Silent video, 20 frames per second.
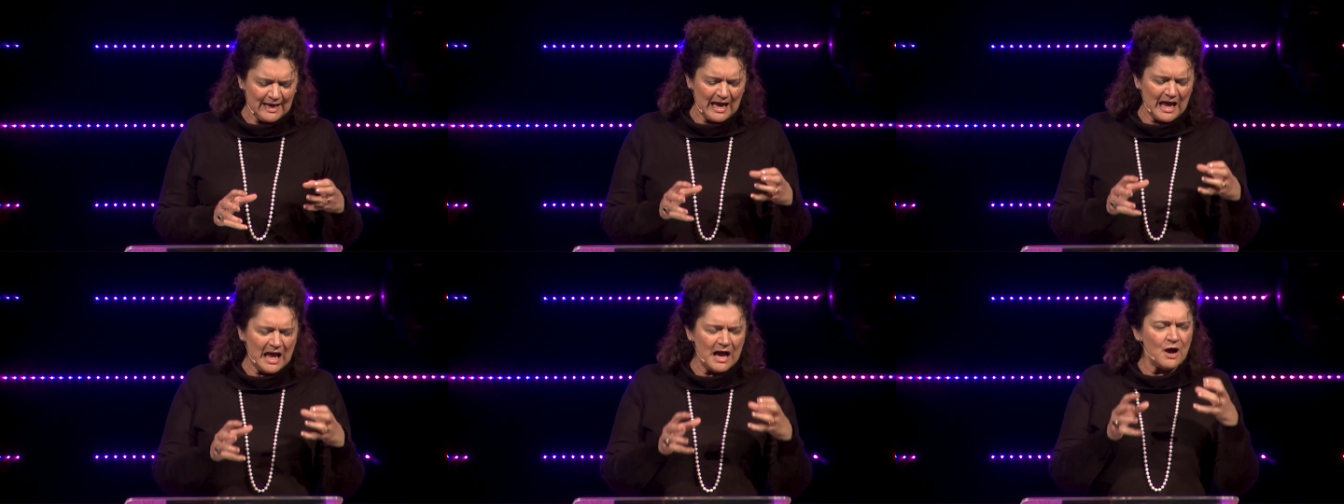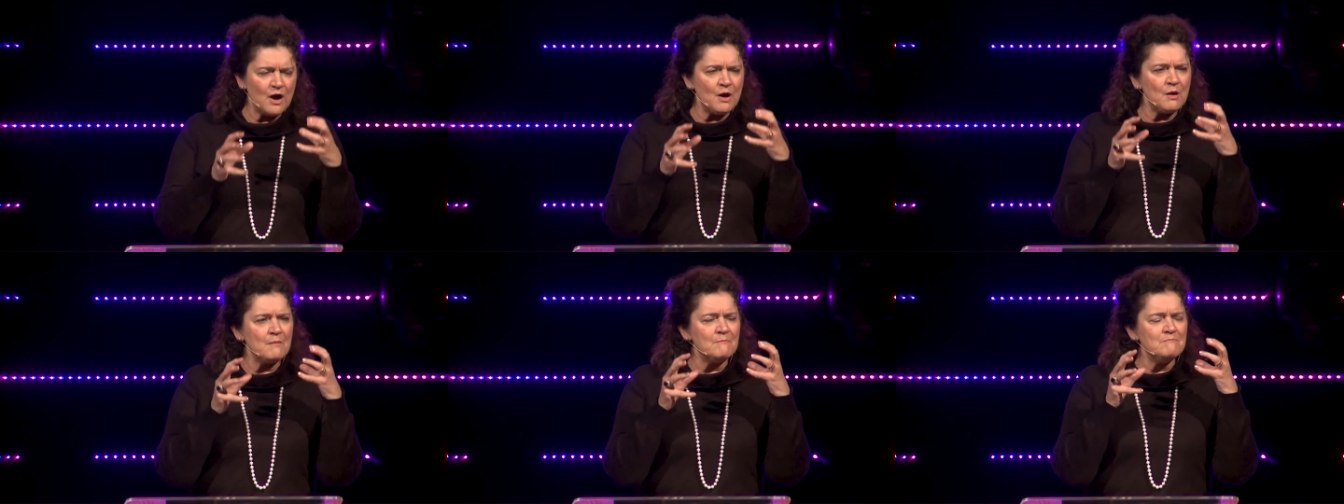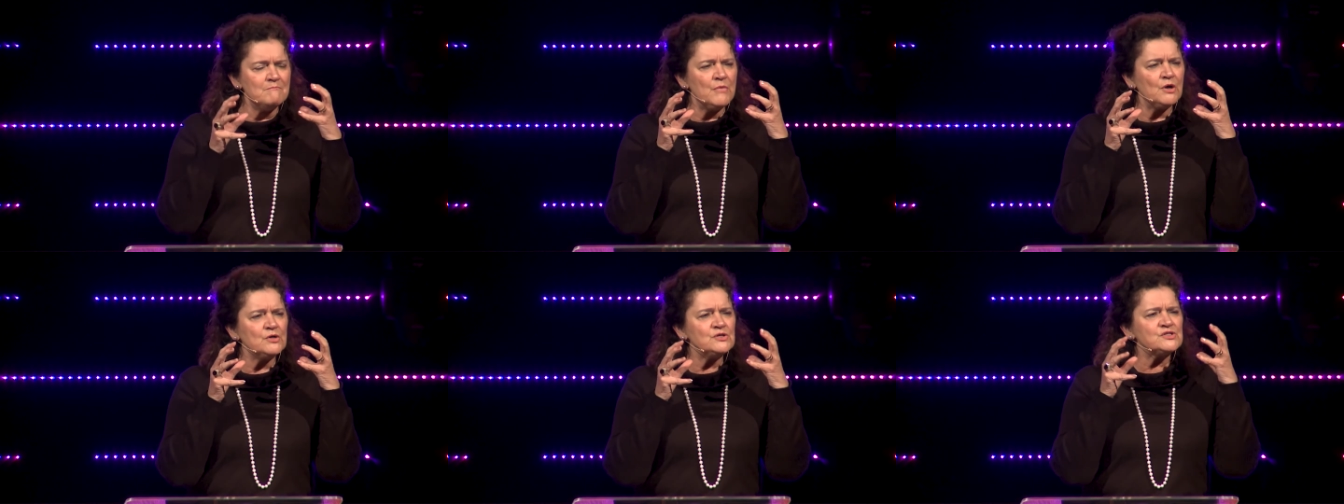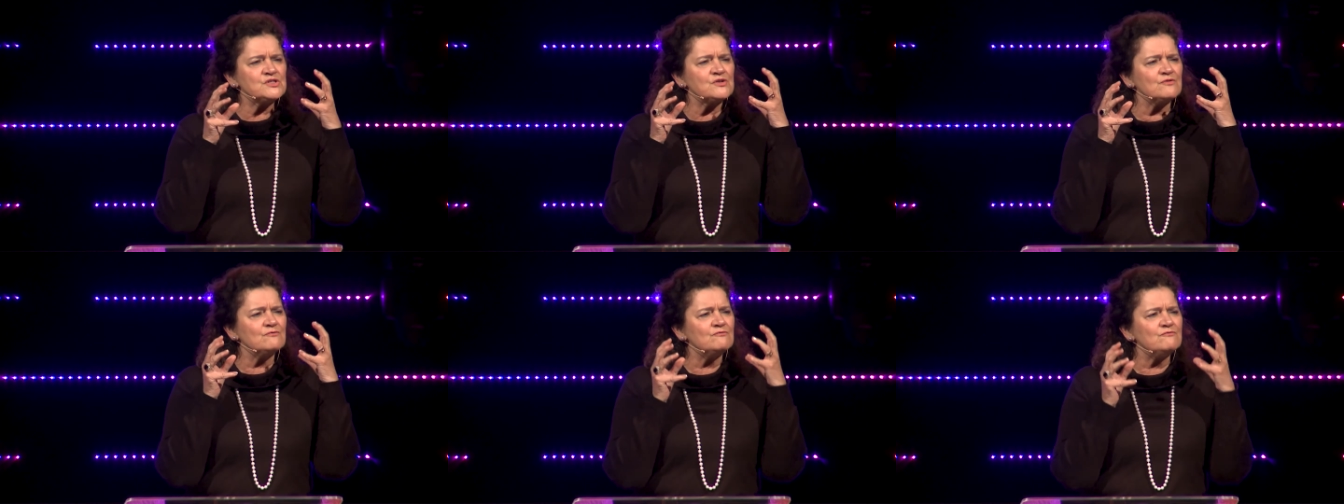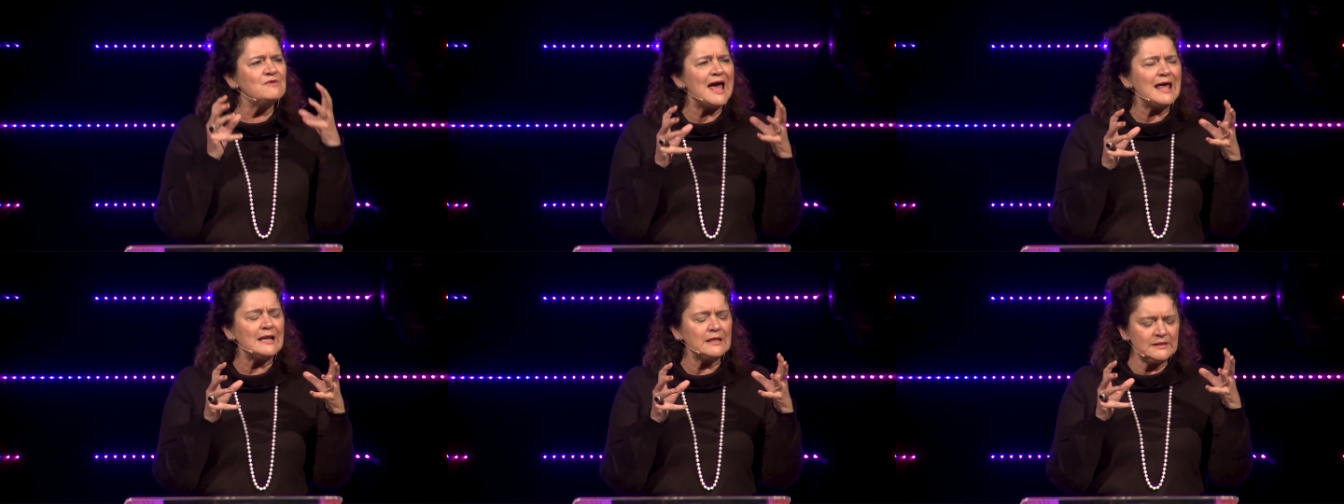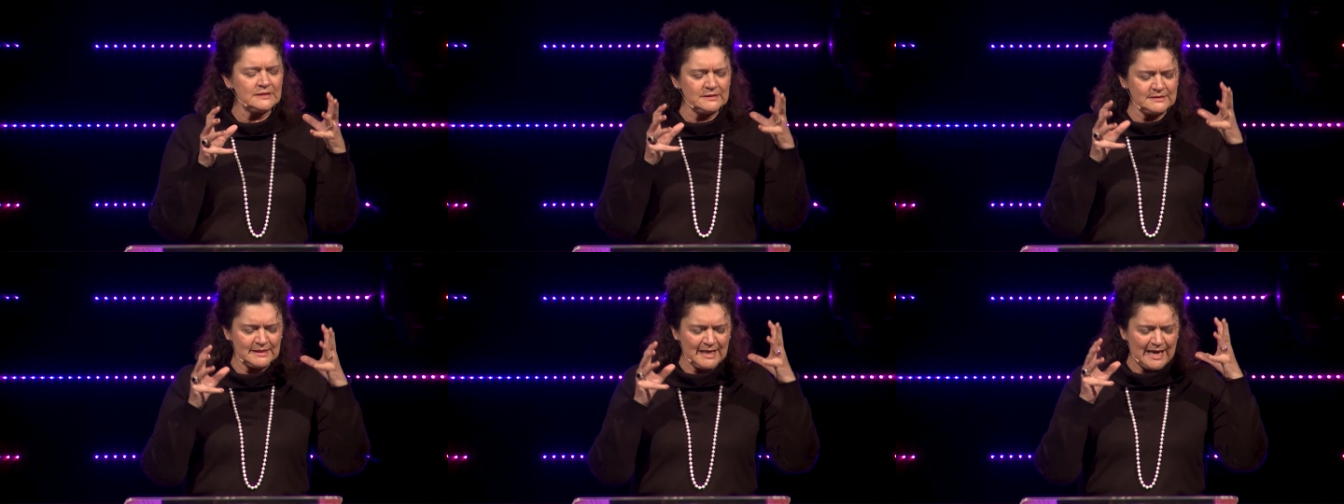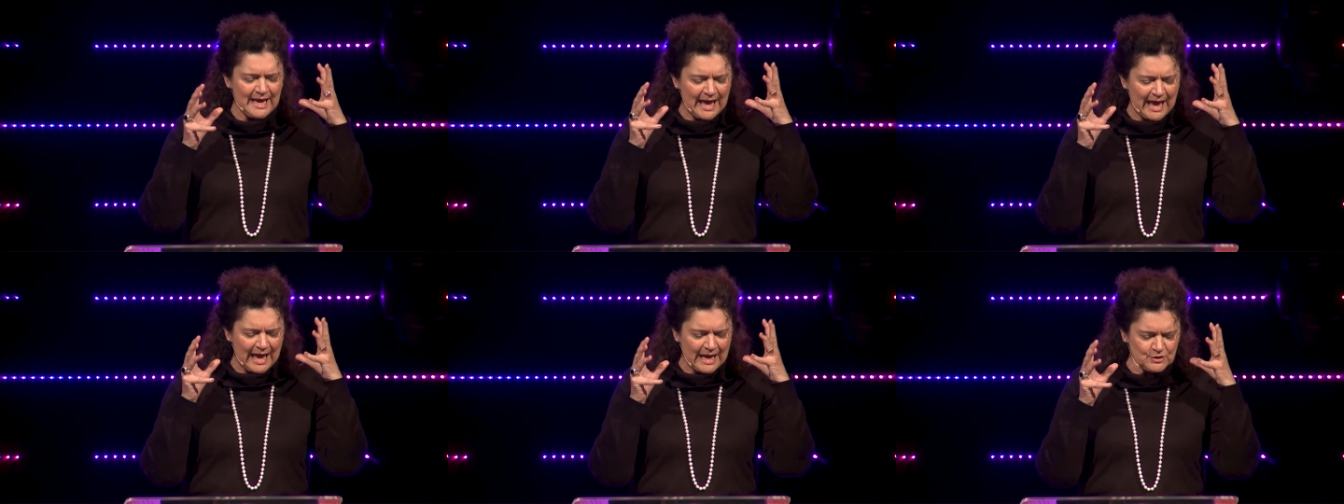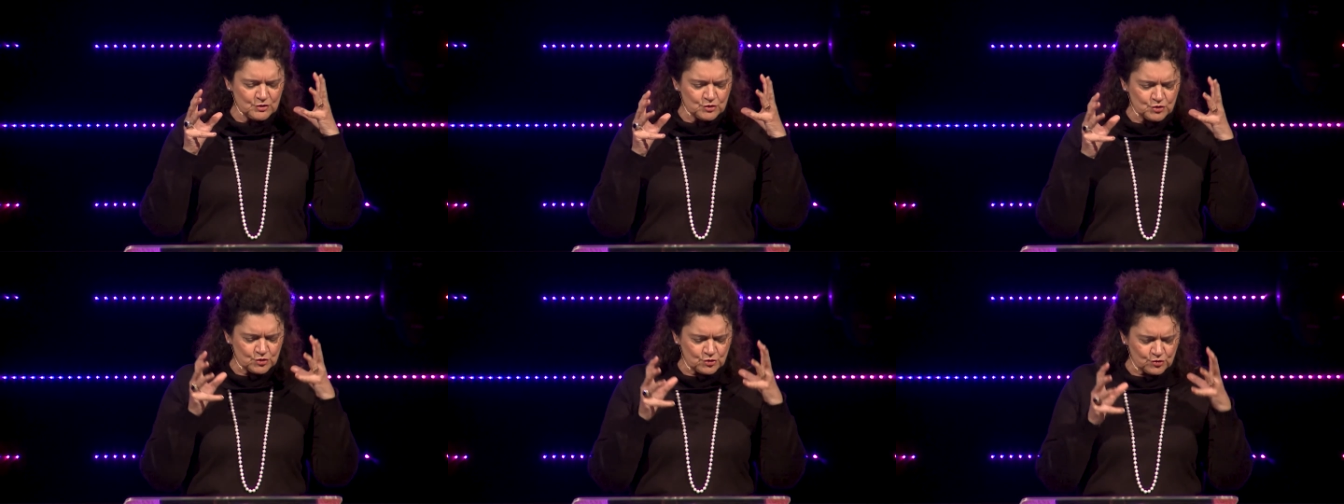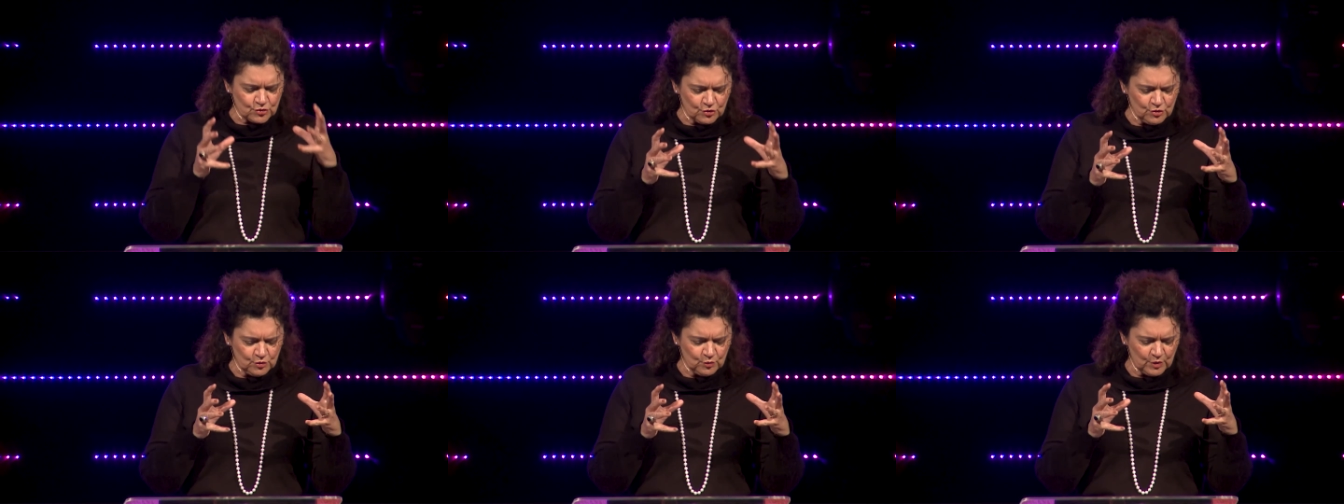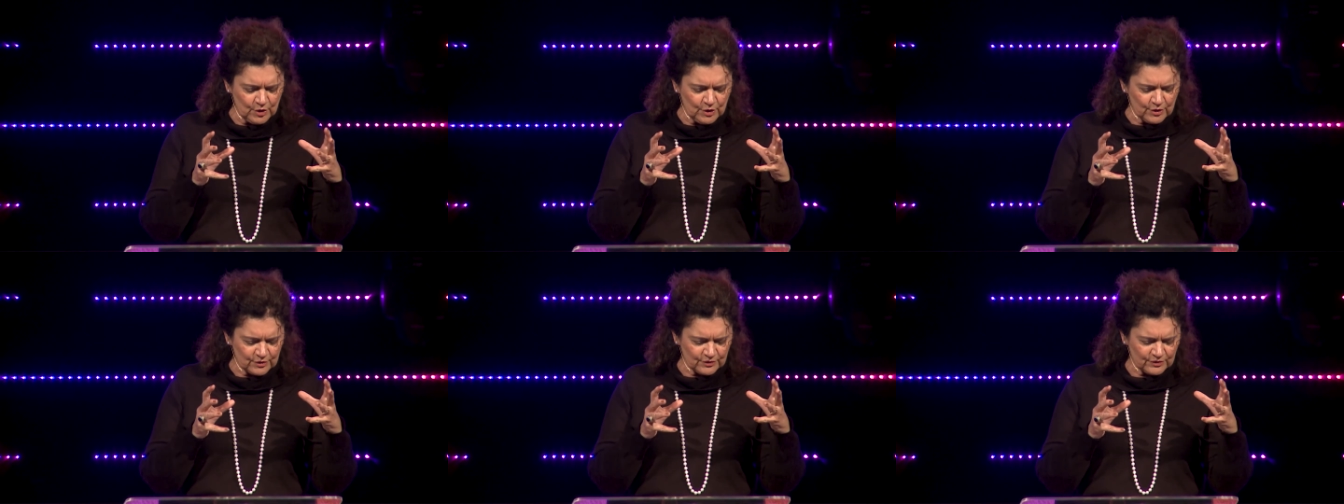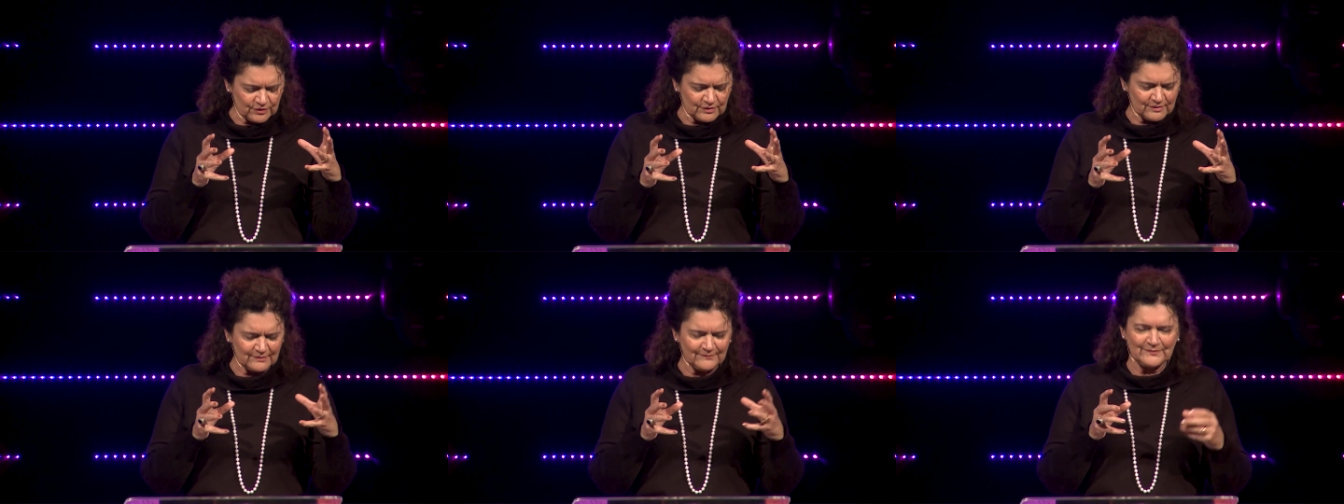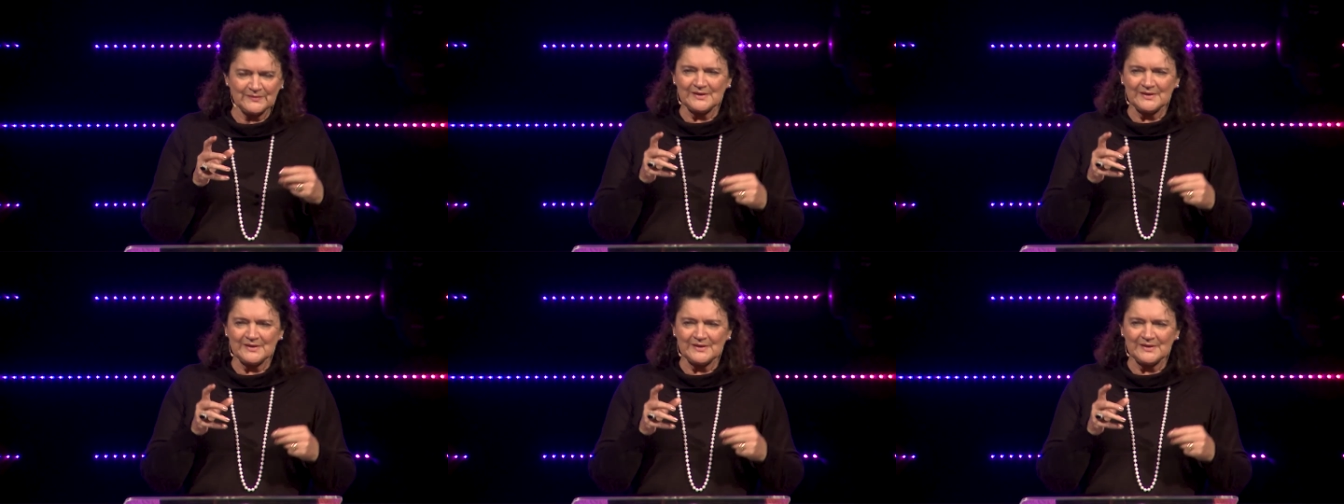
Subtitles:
our most valid and true worth,